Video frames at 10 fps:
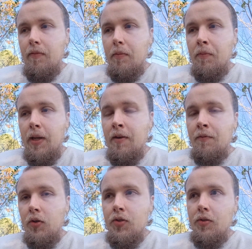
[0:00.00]
But
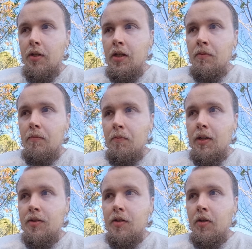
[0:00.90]
inversely,
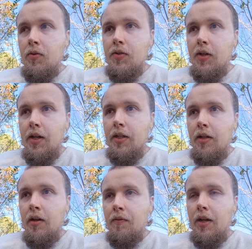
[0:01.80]
because the cosine
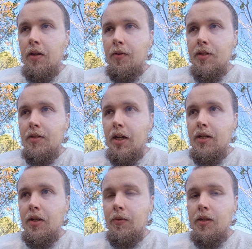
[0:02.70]
of an angle that's
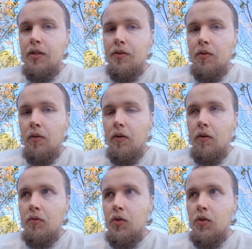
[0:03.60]
90 degrees or